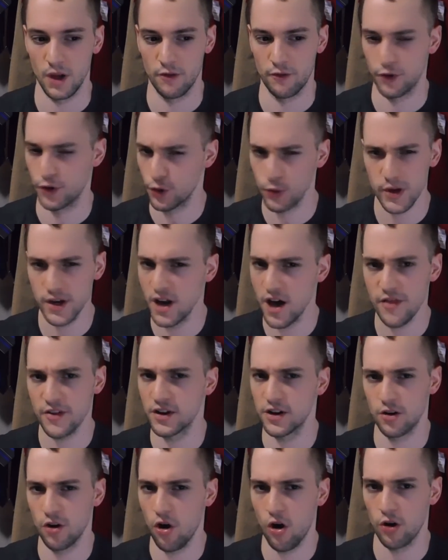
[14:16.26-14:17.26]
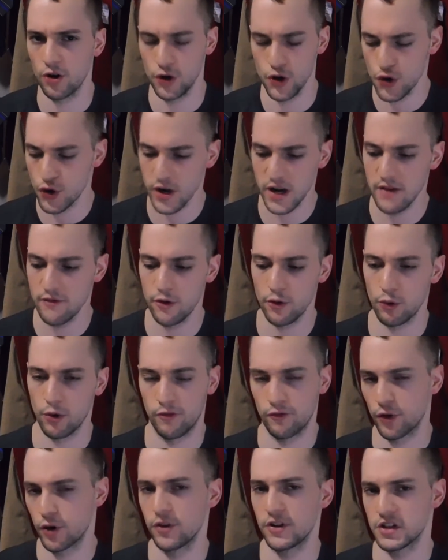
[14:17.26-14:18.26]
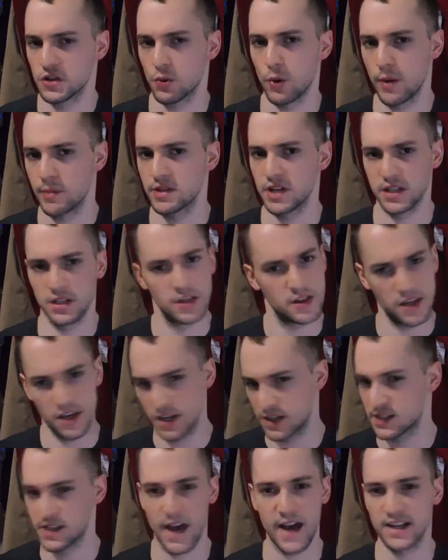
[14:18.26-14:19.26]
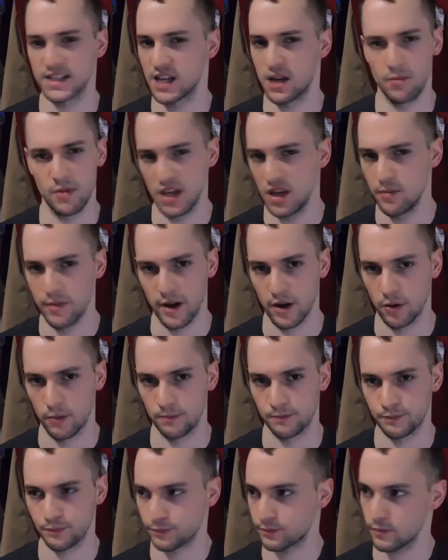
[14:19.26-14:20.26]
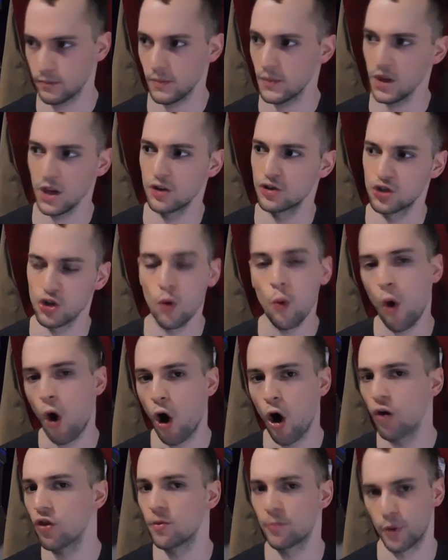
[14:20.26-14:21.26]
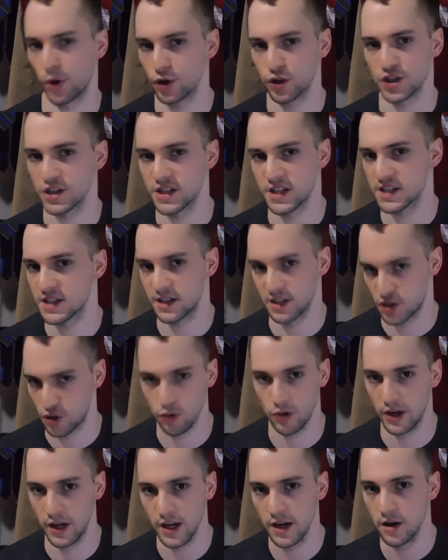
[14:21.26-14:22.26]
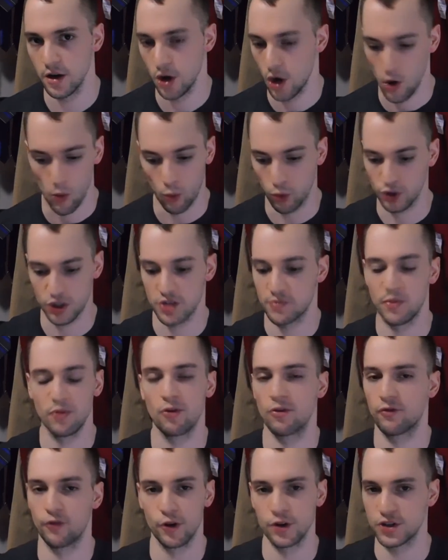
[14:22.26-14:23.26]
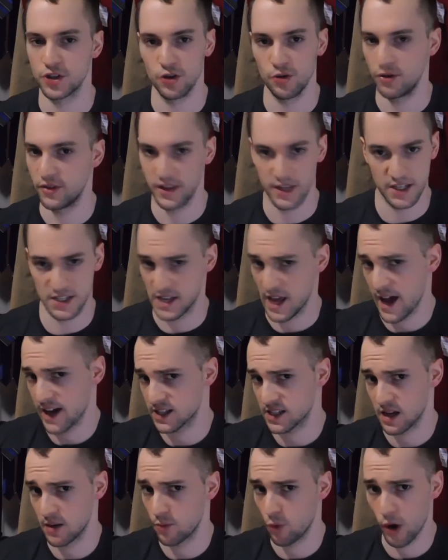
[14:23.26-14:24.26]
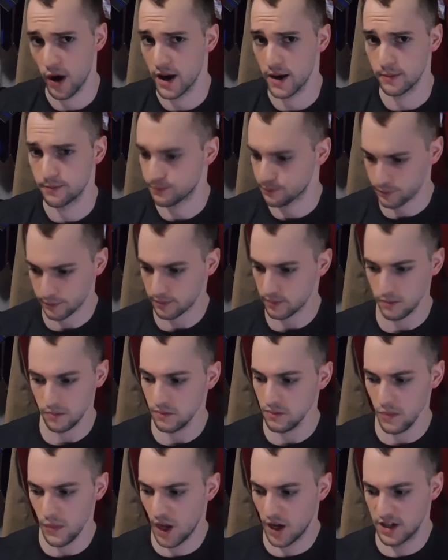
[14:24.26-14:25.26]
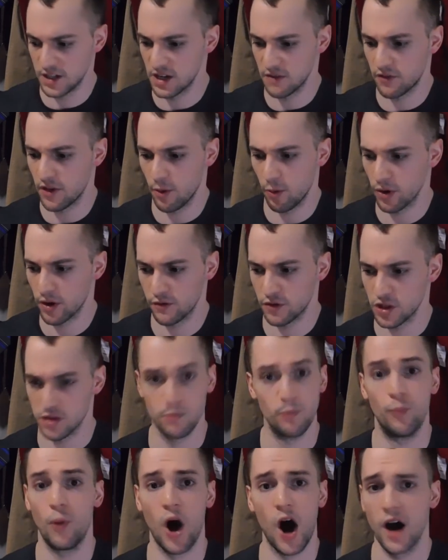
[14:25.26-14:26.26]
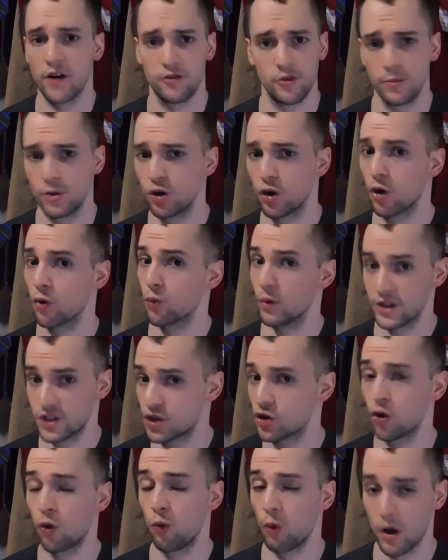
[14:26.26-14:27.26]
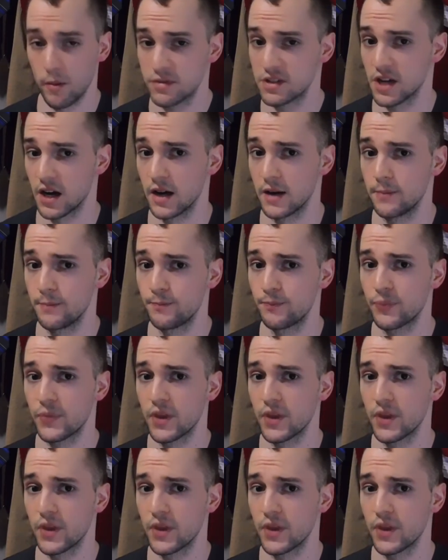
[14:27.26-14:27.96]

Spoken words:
And for doing nothing at all, you can even refer this website to the exact same email. So all the purchases that you get will just be referred to you in the exact same way as if they would have just bought from your original website.